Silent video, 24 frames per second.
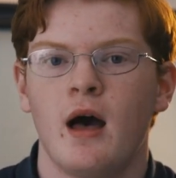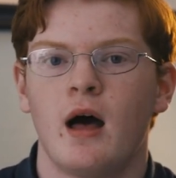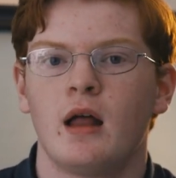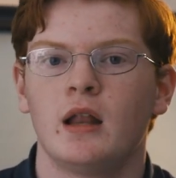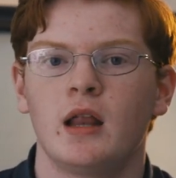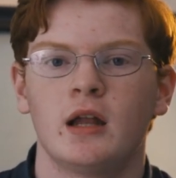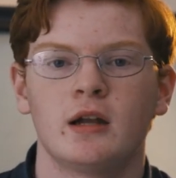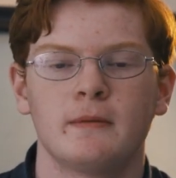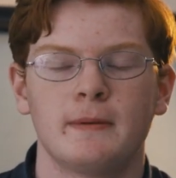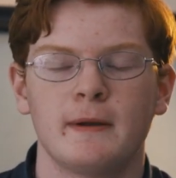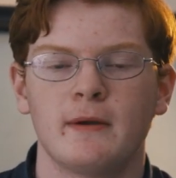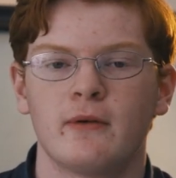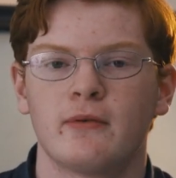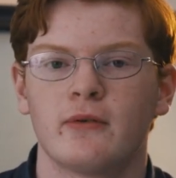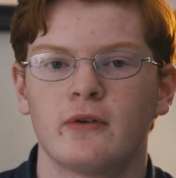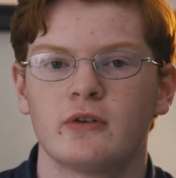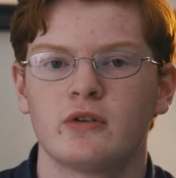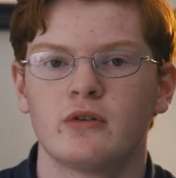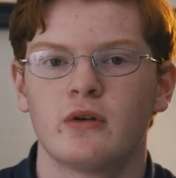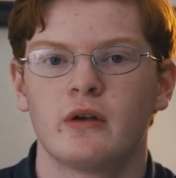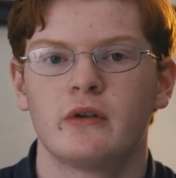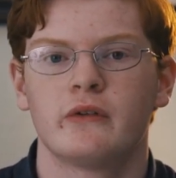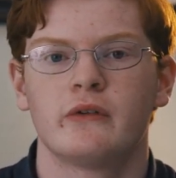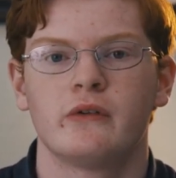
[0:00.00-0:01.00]
a lot of people
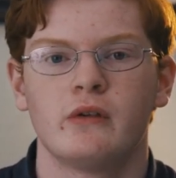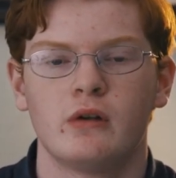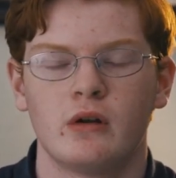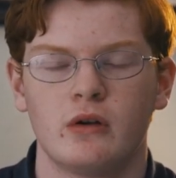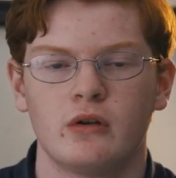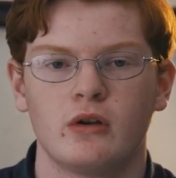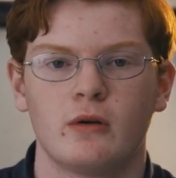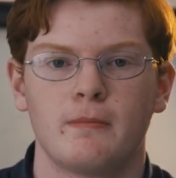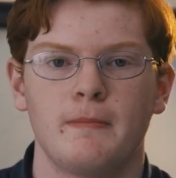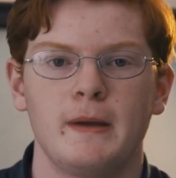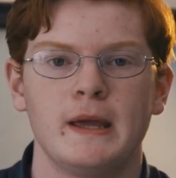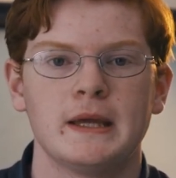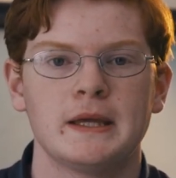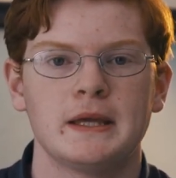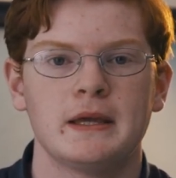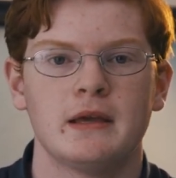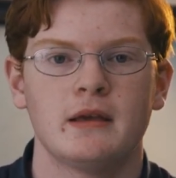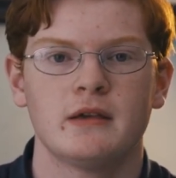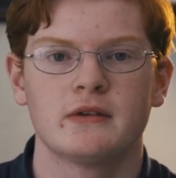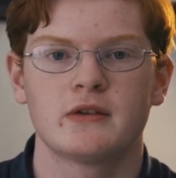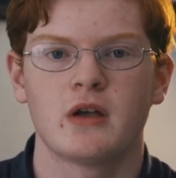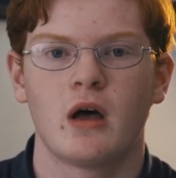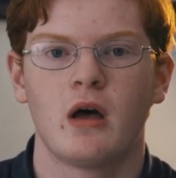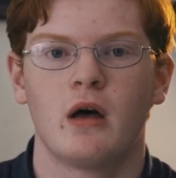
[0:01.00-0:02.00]
refer to as, your
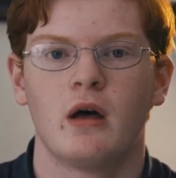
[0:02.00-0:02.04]
pinky